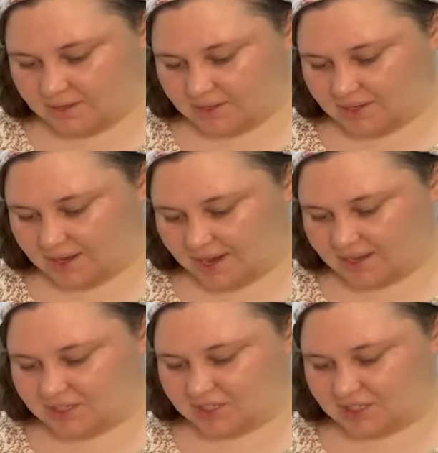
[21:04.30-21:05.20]
Shandai
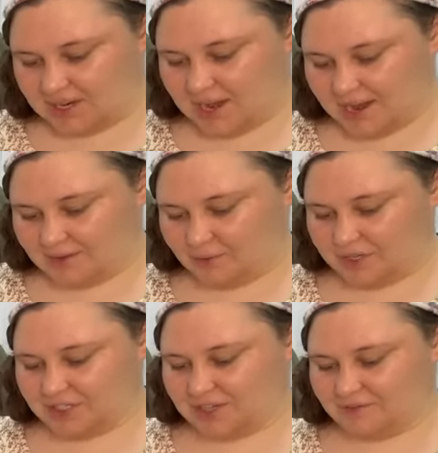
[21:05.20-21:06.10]
G, hi,
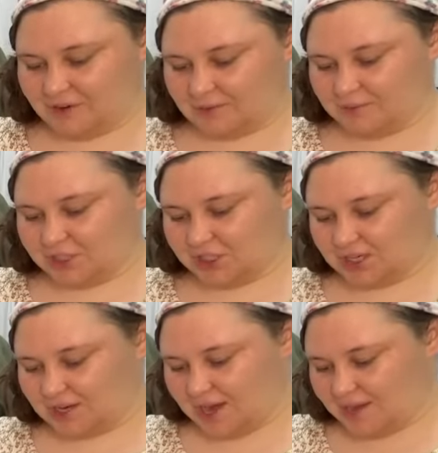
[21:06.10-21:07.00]
watching from
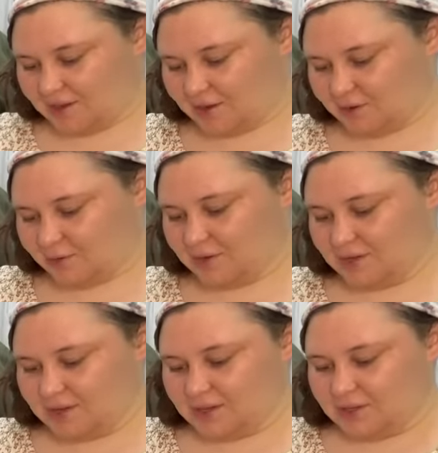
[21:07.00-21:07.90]
Chicago,
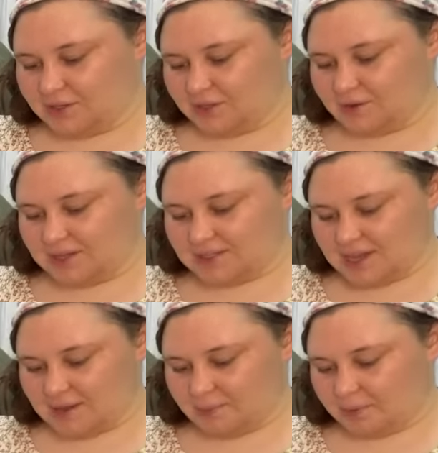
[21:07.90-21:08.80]

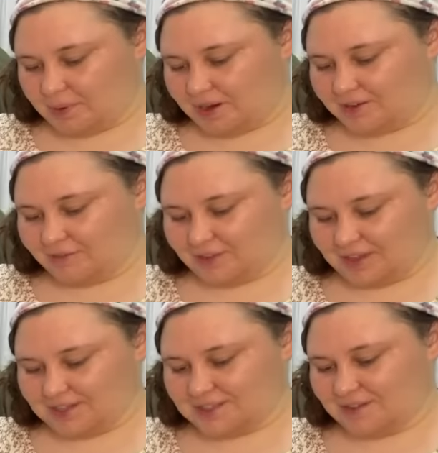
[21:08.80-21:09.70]
USA, preparing for
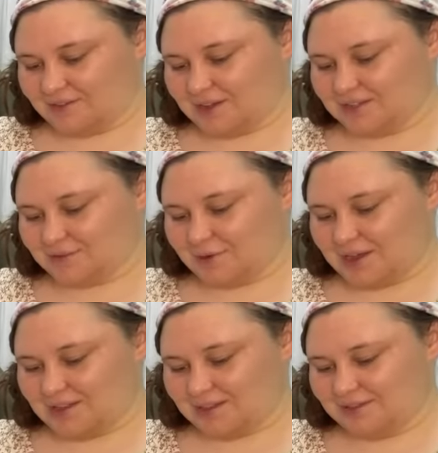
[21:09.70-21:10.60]
Thanksgiving as
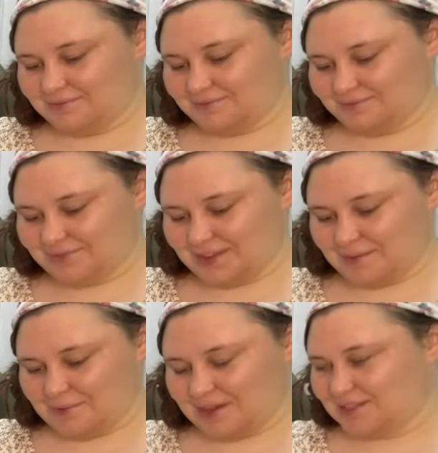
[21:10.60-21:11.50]
well.
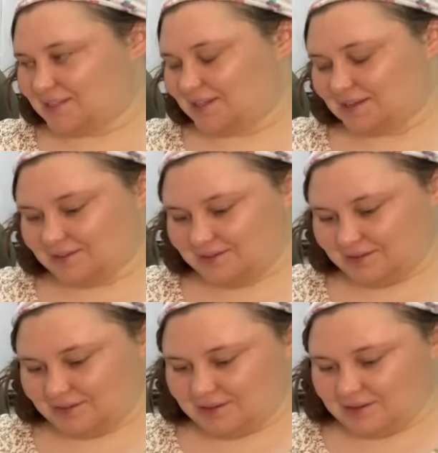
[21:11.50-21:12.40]
Amazing.
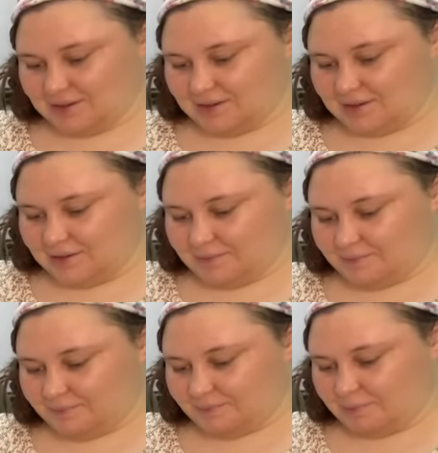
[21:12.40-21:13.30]

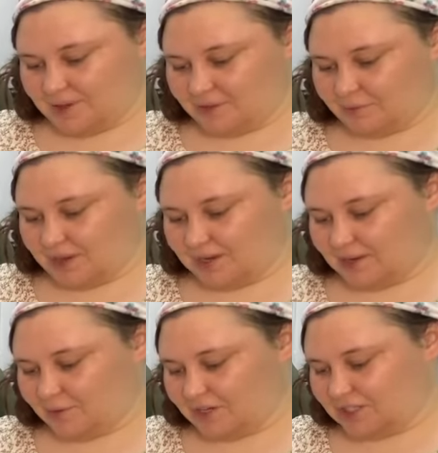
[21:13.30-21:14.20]
Beth Welly,
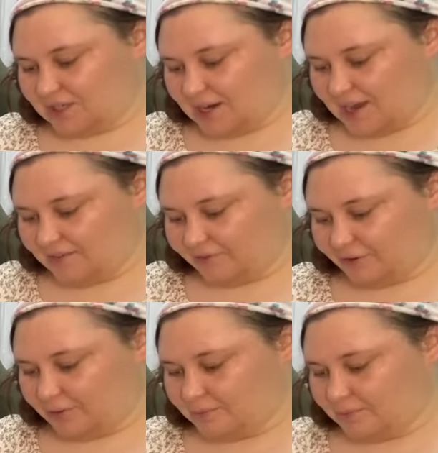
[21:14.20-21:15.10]
watching live
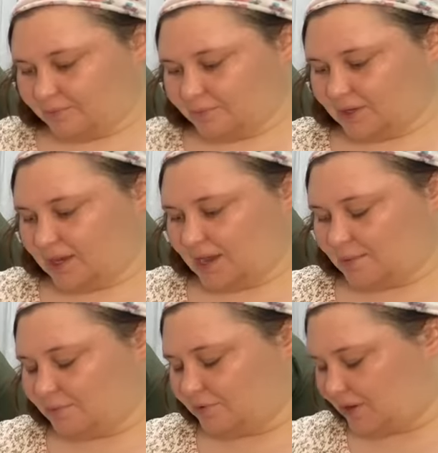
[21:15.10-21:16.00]
from
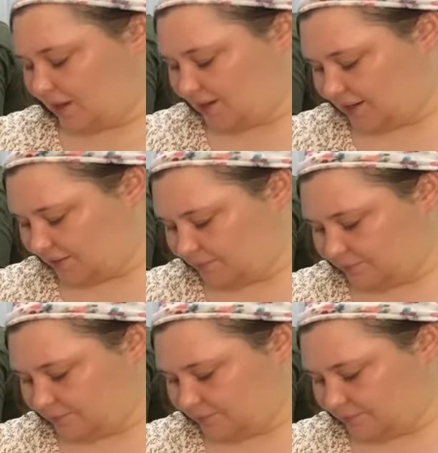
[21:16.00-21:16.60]
Kiambu, Kenya.